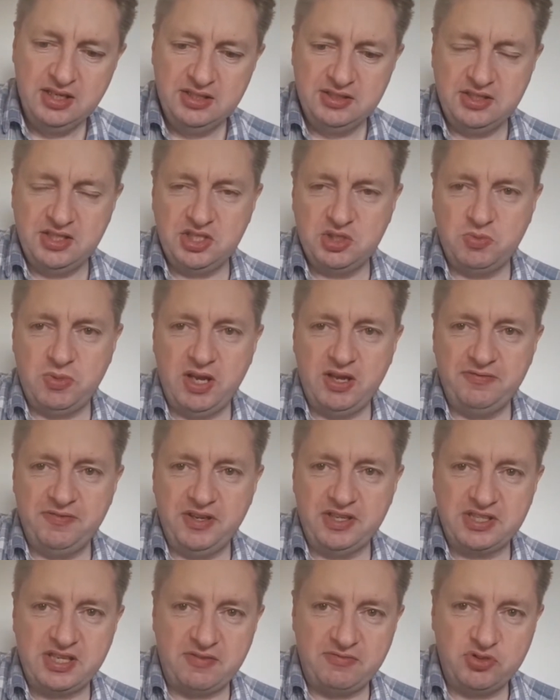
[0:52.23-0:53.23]
This is where
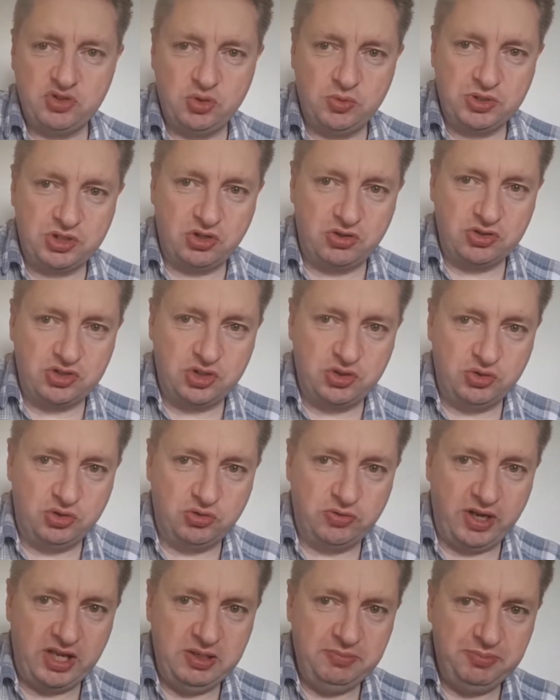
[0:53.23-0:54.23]
things haven't always gone too
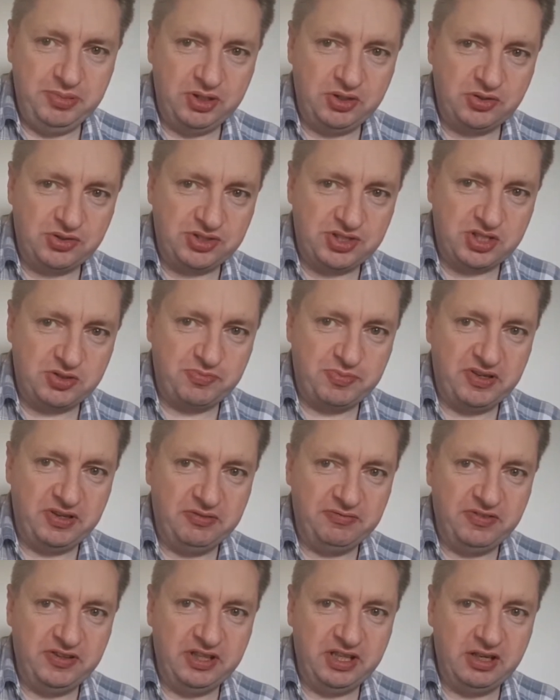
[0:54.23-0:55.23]
great, because there's been
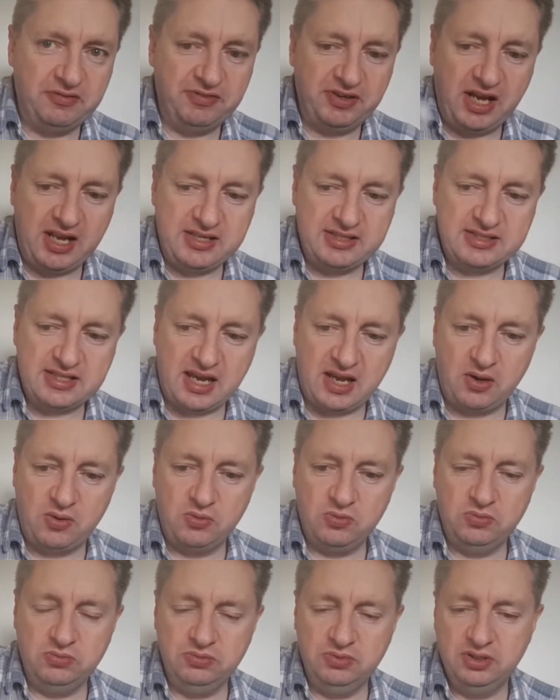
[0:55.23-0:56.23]
a feeling of let
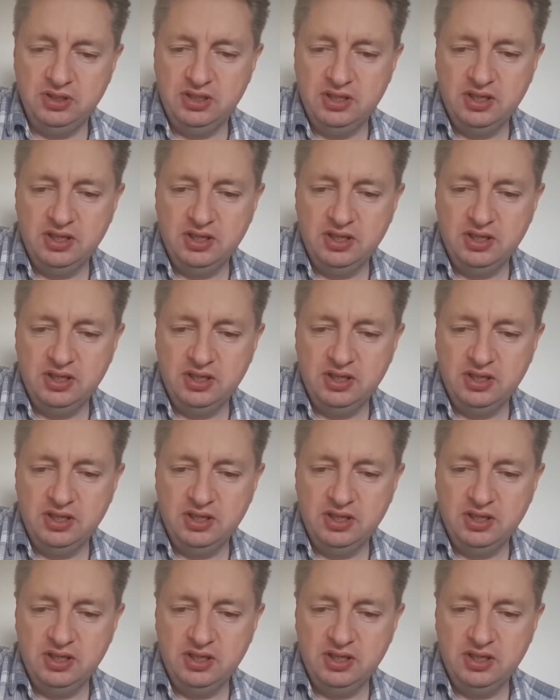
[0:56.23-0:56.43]
down.